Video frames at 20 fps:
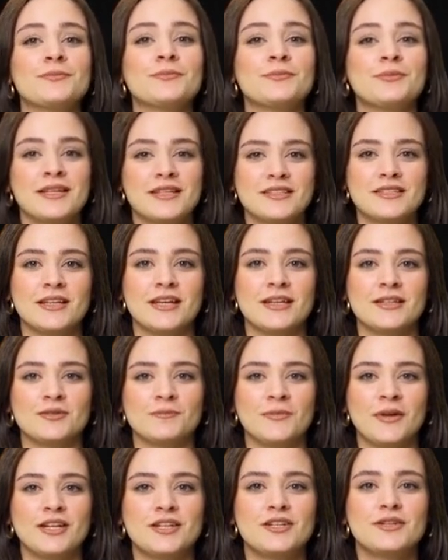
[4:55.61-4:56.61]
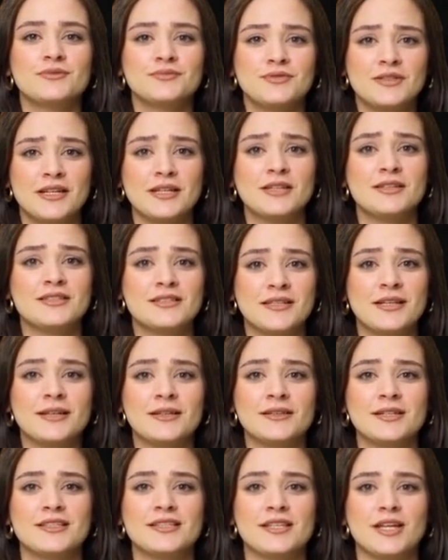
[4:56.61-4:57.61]
listening to patient fears,
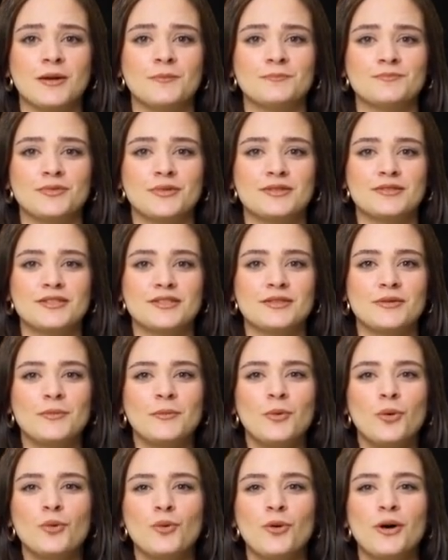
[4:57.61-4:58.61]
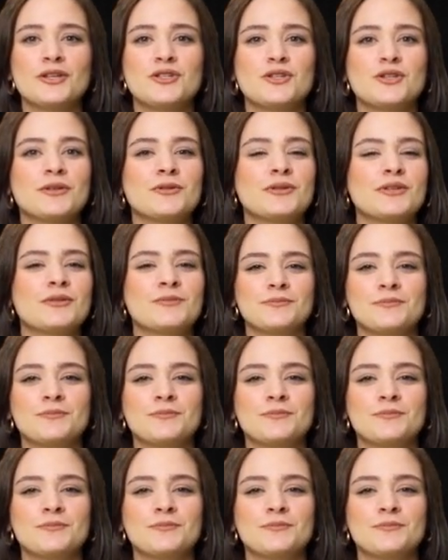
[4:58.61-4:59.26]
discomforts, or questions,